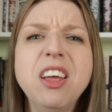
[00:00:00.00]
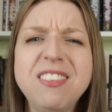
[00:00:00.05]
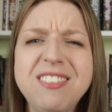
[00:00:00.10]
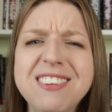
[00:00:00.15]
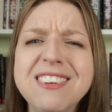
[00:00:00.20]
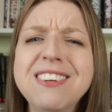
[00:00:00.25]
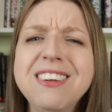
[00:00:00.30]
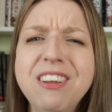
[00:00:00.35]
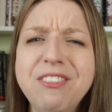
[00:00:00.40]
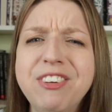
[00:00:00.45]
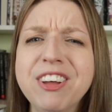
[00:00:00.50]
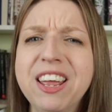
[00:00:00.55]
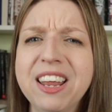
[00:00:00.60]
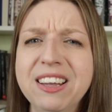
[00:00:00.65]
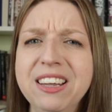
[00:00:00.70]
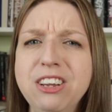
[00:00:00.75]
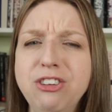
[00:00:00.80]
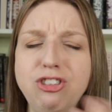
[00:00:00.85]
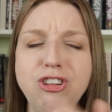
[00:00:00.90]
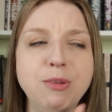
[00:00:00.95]
a
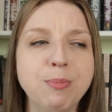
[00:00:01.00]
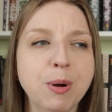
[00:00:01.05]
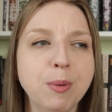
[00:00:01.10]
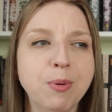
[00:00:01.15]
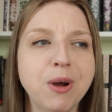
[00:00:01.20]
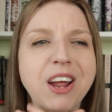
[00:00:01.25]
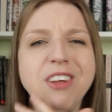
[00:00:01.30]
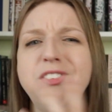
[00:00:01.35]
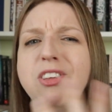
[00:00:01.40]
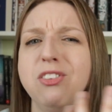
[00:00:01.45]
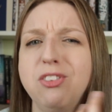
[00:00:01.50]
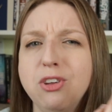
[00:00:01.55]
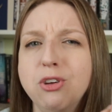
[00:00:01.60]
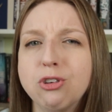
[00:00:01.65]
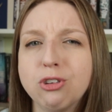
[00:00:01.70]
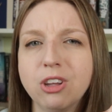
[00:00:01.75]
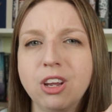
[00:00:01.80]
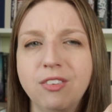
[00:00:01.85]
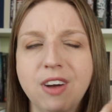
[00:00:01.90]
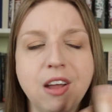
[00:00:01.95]
significantly cheaper price. It's
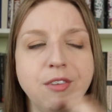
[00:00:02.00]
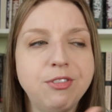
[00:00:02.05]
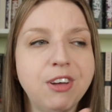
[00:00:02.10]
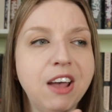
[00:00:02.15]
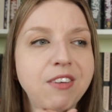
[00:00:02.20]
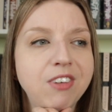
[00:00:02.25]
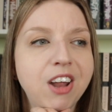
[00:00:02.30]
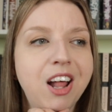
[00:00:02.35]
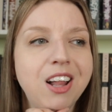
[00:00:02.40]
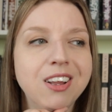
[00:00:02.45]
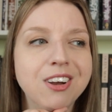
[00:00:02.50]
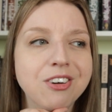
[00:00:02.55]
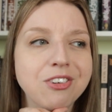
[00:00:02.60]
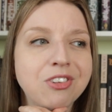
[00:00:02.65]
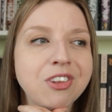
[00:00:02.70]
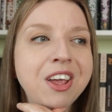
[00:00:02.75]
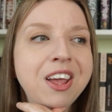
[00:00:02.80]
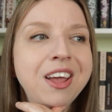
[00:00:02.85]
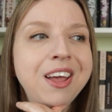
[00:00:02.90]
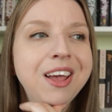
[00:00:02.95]
usually around
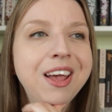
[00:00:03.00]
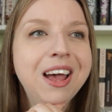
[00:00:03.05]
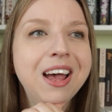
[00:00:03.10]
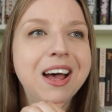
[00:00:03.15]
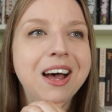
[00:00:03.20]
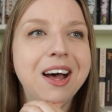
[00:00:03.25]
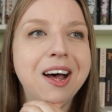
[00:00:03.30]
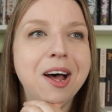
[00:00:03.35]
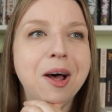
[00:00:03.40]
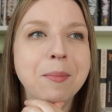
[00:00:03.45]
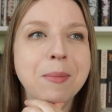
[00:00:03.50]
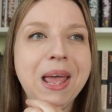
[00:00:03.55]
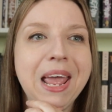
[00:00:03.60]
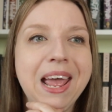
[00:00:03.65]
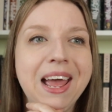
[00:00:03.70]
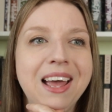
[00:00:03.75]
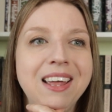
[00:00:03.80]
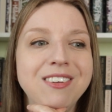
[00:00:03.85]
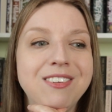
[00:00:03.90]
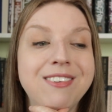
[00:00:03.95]
$5. Um,
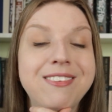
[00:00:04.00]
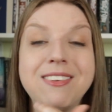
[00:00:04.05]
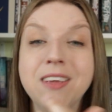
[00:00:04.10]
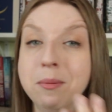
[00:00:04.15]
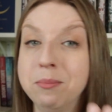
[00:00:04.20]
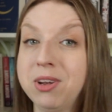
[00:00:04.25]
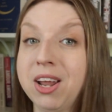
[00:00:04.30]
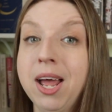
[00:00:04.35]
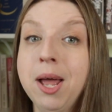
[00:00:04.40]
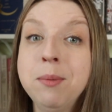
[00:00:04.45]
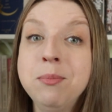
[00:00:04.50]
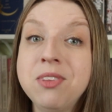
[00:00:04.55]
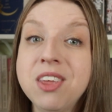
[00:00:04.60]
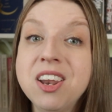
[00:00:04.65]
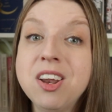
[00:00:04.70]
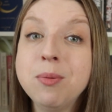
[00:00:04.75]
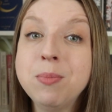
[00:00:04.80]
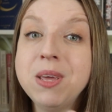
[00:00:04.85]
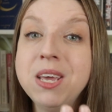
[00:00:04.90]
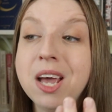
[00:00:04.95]
and sometimes
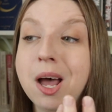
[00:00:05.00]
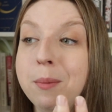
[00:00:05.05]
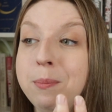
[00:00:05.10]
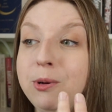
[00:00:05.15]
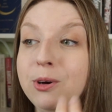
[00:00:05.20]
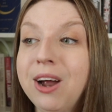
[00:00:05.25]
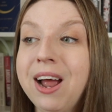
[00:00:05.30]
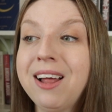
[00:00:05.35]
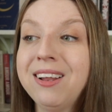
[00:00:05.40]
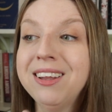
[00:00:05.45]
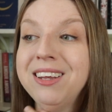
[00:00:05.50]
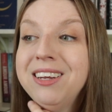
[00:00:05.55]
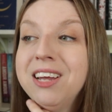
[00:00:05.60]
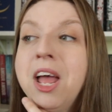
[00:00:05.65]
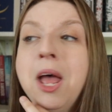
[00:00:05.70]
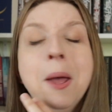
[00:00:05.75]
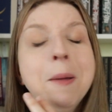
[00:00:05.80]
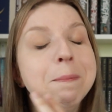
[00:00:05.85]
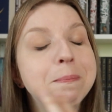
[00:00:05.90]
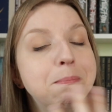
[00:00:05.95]
it'll be up your alley.
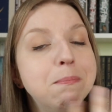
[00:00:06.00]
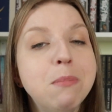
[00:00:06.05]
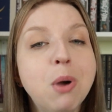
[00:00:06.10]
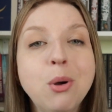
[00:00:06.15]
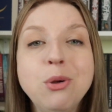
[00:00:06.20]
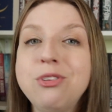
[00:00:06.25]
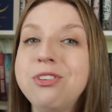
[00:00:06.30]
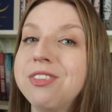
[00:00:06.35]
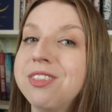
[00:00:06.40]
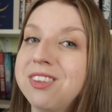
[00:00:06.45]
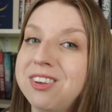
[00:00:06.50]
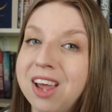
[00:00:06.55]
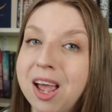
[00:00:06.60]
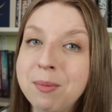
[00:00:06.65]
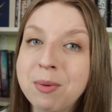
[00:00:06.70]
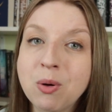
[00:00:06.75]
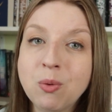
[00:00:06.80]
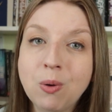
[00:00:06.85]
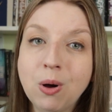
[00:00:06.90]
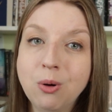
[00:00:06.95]
Most of the
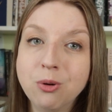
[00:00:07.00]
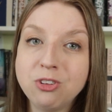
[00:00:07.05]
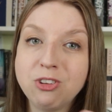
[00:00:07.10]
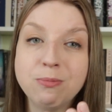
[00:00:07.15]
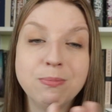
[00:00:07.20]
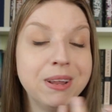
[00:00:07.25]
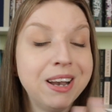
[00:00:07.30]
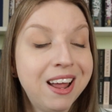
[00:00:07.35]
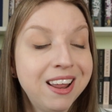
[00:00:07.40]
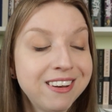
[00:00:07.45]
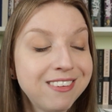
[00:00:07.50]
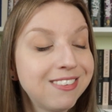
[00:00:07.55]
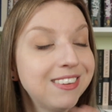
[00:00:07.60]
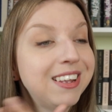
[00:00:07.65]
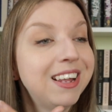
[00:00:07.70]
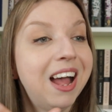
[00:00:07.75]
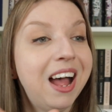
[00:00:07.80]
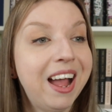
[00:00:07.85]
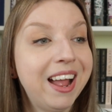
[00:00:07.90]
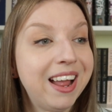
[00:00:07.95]
time it won't. But
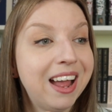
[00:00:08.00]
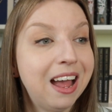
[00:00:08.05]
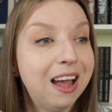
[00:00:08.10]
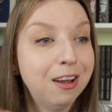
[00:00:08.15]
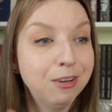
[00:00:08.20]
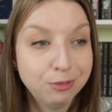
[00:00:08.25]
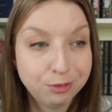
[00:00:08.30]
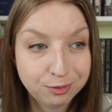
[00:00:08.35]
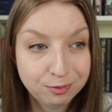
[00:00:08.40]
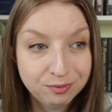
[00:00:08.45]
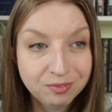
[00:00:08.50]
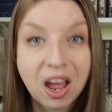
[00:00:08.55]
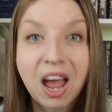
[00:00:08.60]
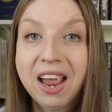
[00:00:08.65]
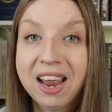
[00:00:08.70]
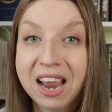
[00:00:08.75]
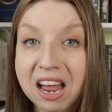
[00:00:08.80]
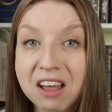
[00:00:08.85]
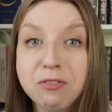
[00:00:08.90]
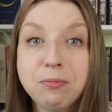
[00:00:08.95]
honestly, I have
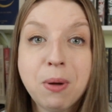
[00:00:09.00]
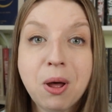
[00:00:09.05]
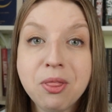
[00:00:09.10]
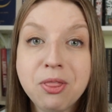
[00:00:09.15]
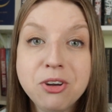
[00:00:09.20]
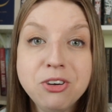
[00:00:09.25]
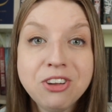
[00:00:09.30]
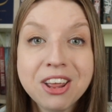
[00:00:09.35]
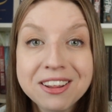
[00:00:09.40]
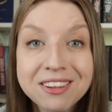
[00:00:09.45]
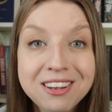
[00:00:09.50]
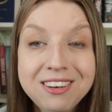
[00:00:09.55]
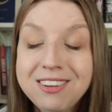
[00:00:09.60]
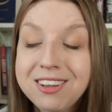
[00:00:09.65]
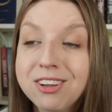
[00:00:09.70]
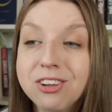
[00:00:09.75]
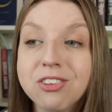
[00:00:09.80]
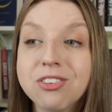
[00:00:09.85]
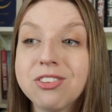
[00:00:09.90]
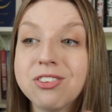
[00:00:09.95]
I have bought their daily
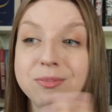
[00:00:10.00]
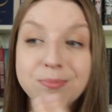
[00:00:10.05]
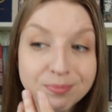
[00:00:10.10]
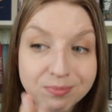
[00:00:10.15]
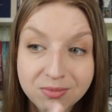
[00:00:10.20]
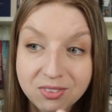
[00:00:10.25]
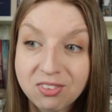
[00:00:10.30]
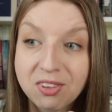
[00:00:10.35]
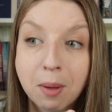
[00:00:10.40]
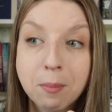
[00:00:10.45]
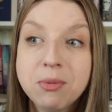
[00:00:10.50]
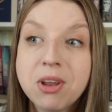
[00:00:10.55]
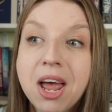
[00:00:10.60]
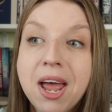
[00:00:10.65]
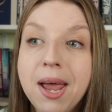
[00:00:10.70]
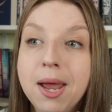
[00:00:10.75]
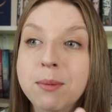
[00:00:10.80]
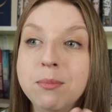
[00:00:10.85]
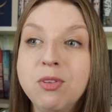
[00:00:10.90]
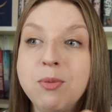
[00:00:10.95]
deals
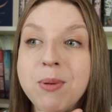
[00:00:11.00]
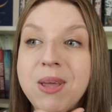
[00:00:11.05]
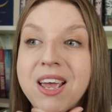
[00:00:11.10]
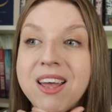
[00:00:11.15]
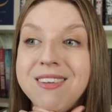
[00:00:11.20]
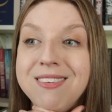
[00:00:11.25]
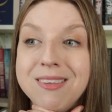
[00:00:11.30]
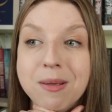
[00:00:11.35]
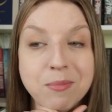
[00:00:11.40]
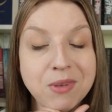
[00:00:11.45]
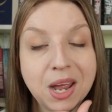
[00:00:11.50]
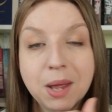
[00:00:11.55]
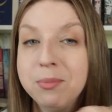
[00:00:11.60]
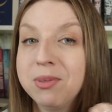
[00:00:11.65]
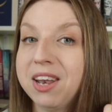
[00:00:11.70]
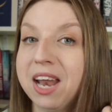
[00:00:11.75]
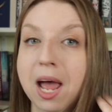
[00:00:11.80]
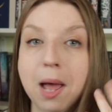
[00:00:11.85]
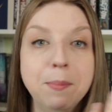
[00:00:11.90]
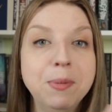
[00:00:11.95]
sometimes because sometimes
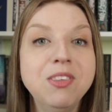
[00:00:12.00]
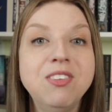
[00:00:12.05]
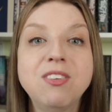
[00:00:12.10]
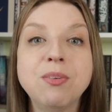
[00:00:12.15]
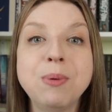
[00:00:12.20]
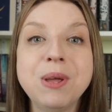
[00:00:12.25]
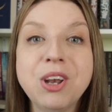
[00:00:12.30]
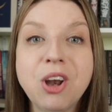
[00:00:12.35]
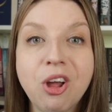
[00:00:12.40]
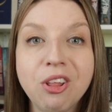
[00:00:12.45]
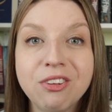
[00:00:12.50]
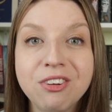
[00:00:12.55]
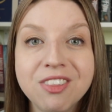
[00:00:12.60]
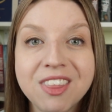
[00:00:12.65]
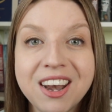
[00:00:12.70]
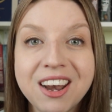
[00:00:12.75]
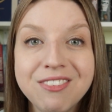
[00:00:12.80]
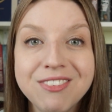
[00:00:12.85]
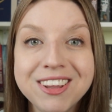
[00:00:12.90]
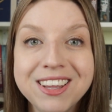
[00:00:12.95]
it happens to be an author
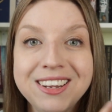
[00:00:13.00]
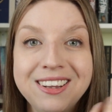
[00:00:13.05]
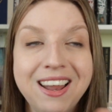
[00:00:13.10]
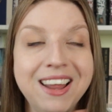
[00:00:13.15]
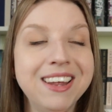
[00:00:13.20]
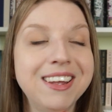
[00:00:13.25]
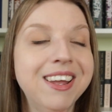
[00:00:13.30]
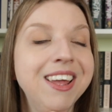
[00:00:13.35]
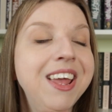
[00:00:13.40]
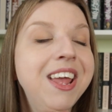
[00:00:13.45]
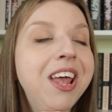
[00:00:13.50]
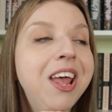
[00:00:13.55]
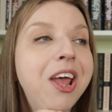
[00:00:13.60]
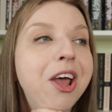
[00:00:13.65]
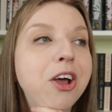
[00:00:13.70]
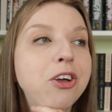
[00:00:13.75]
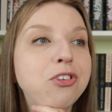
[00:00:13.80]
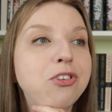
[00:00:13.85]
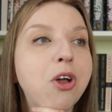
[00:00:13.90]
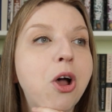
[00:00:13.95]
that I really like.
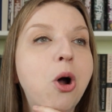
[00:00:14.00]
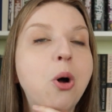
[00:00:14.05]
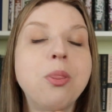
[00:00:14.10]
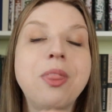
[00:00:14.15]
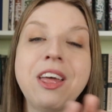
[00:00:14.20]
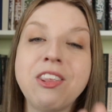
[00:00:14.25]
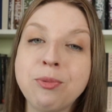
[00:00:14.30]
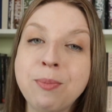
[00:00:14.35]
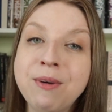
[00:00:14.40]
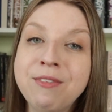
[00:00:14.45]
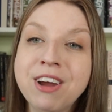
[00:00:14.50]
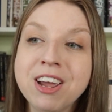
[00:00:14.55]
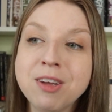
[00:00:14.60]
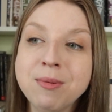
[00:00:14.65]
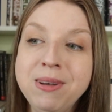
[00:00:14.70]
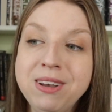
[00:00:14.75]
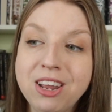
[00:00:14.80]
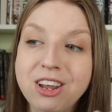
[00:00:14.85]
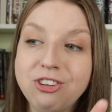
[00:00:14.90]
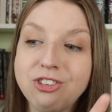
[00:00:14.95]
So that's my
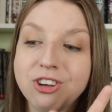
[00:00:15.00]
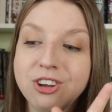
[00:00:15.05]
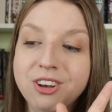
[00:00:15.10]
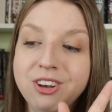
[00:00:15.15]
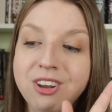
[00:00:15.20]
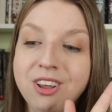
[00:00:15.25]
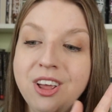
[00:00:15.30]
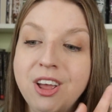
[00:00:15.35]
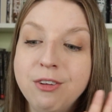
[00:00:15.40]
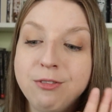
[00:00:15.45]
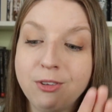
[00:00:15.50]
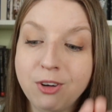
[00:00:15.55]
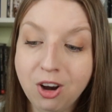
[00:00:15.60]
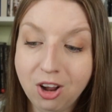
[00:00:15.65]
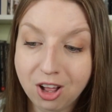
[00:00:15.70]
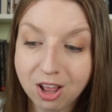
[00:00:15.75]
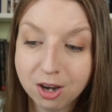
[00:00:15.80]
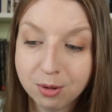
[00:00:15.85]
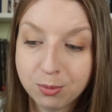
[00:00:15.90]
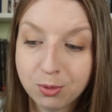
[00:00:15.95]
recommendation for
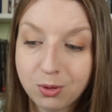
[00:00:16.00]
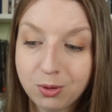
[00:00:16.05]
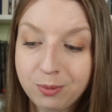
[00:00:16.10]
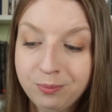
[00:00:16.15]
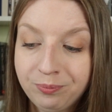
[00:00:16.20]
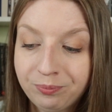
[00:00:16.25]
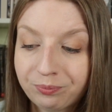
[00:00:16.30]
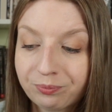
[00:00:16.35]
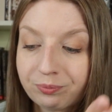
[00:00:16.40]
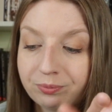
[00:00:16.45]
Audible.